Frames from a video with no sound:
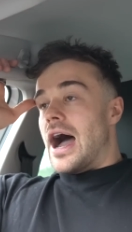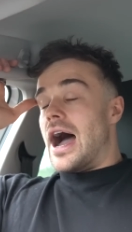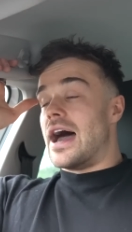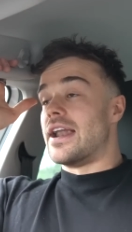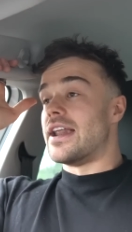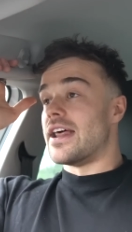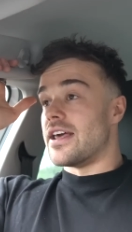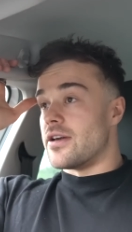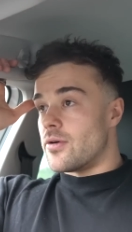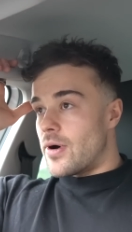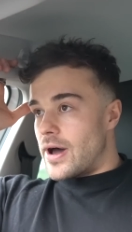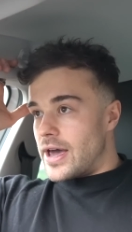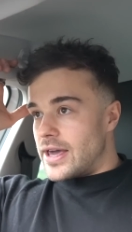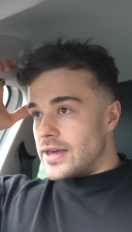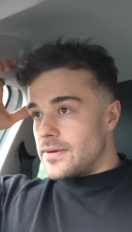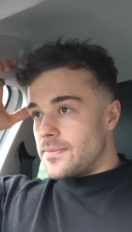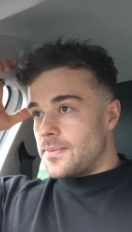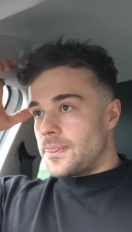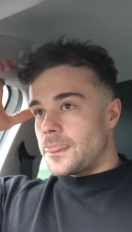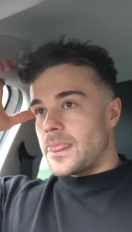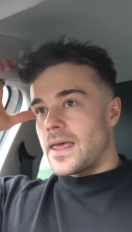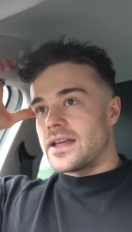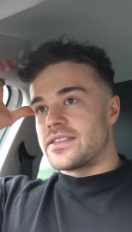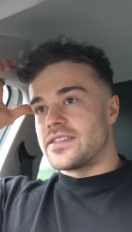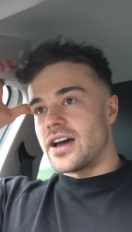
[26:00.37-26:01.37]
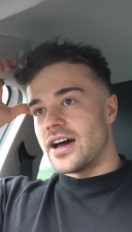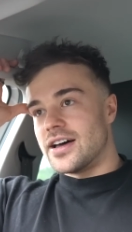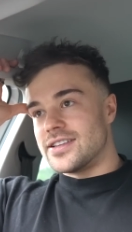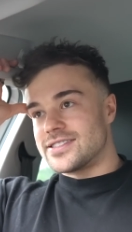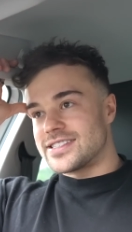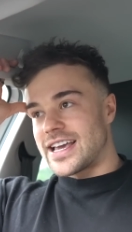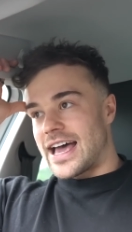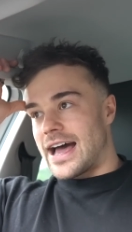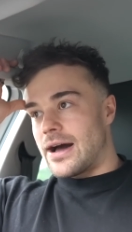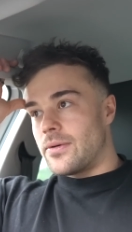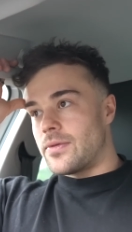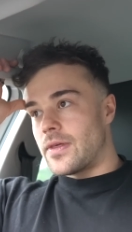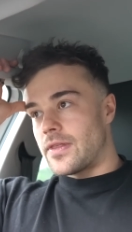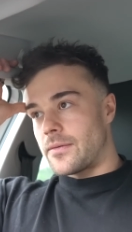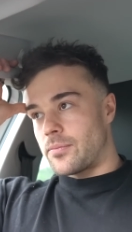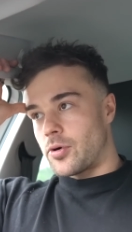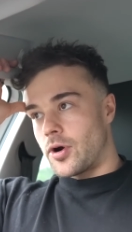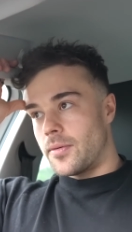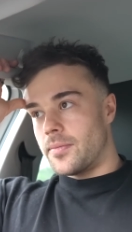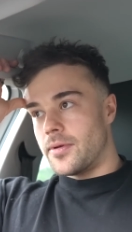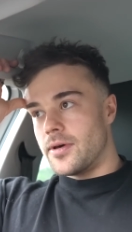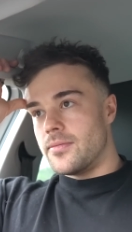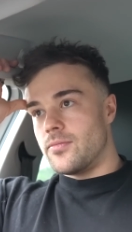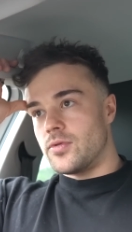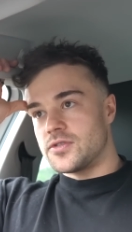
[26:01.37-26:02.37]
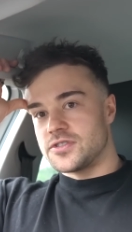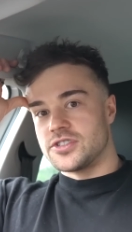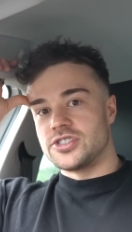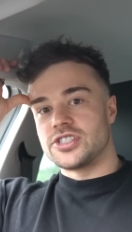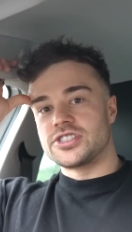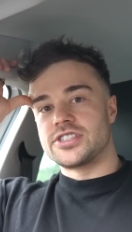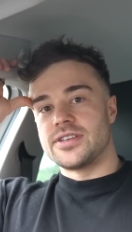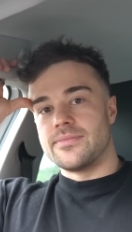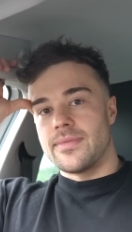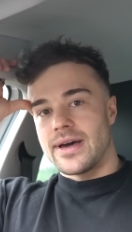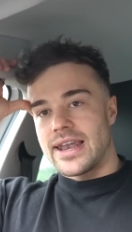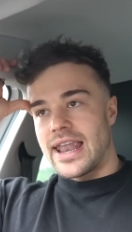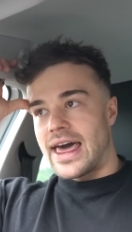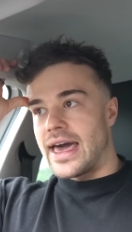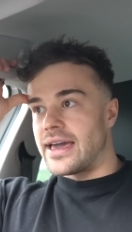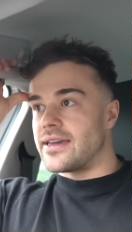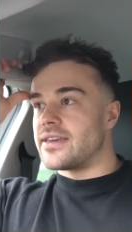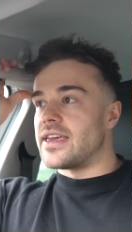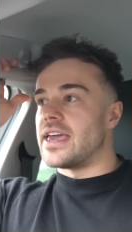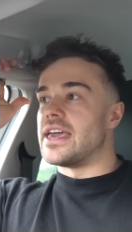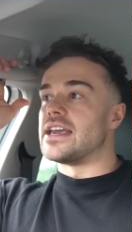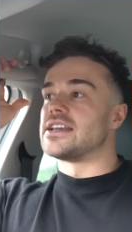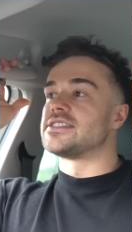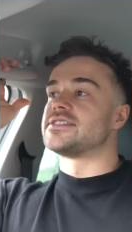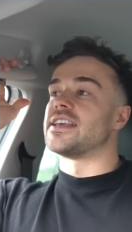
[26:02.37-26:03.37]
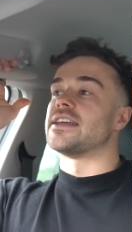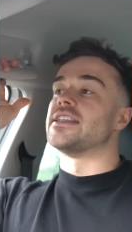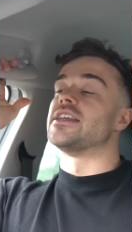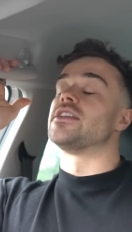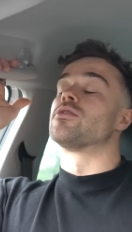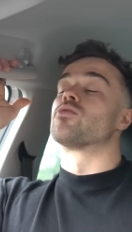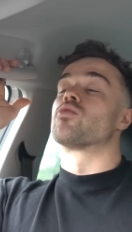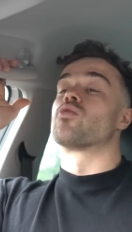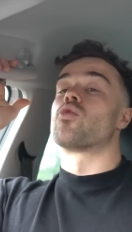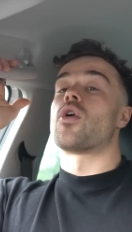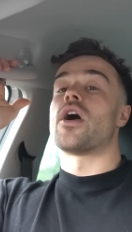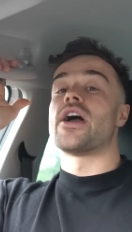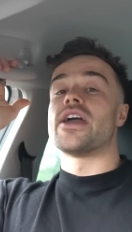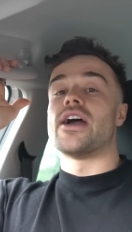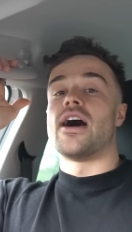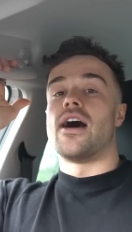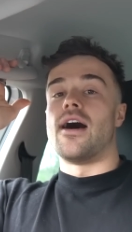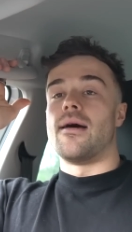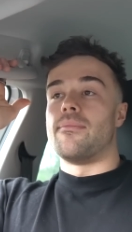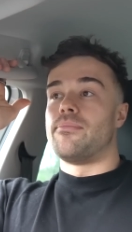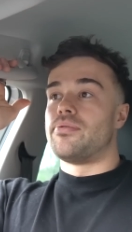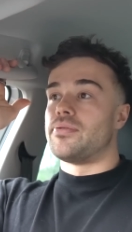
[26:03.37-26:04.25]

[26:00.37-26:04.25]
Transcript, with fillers: And anyway, it turns out that the problem wasn't just in my leg, it extended right up